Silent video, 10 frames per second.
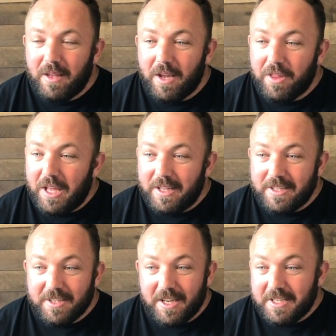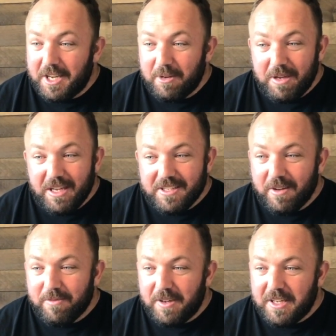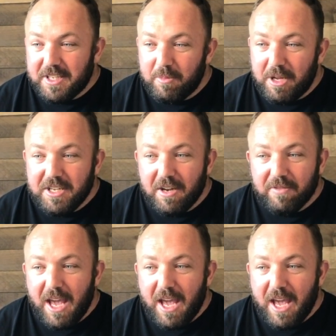it's going to be a tough